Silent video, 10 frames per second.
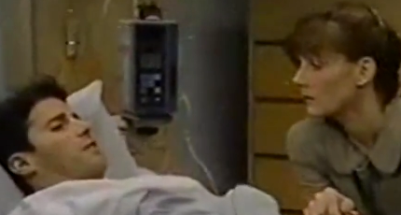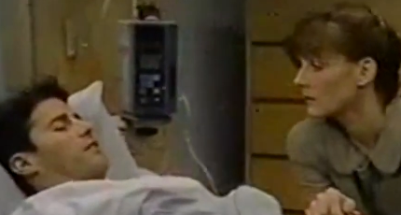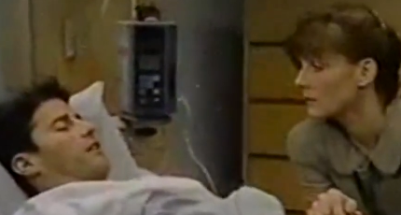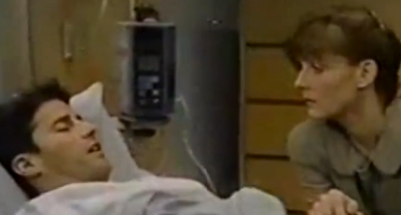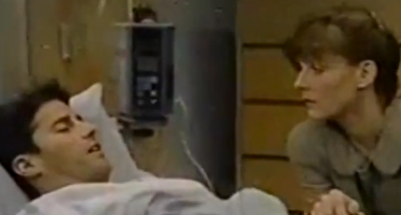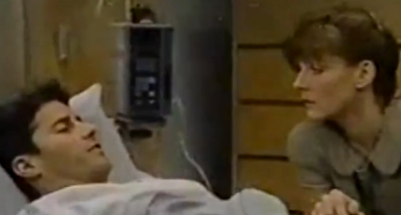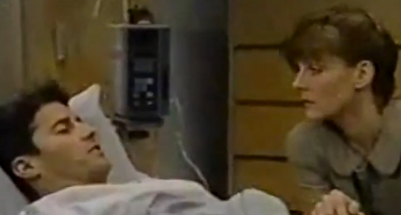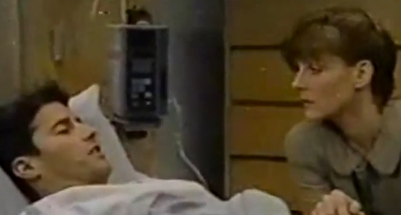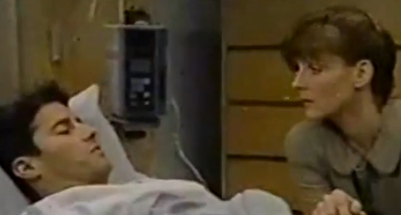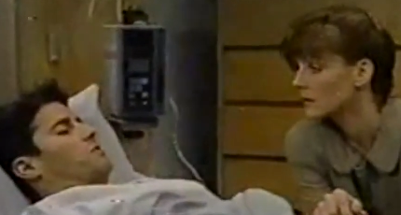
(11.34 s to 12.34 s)
Speaker 1: I've been having a
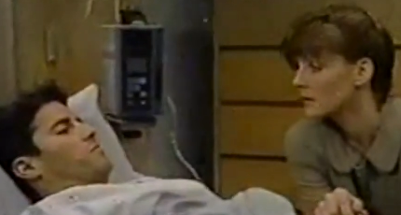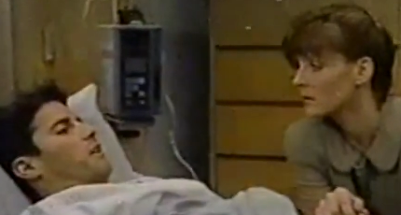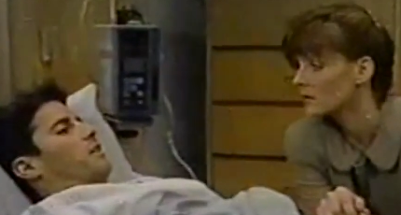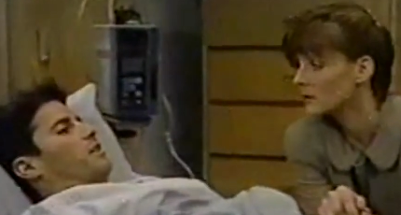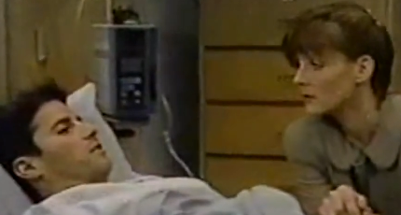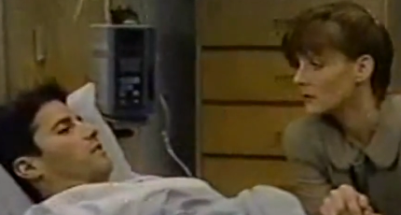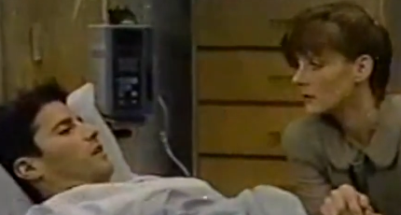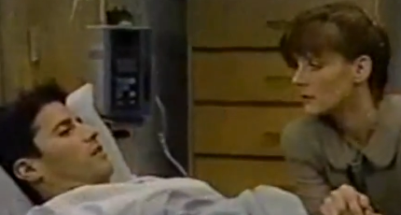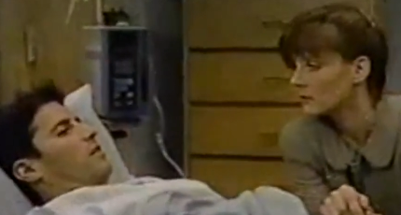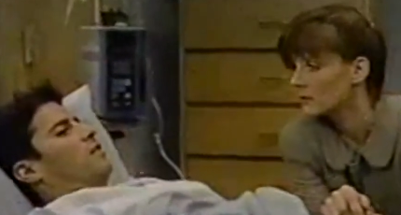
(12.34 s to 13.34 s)
hell of a time keeping my
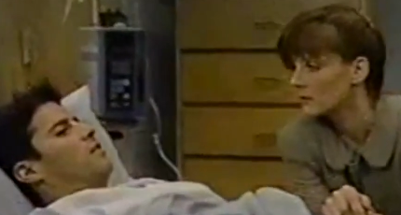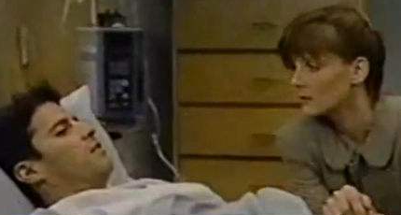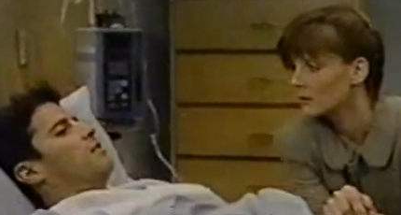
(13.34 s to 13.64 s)
lunch down.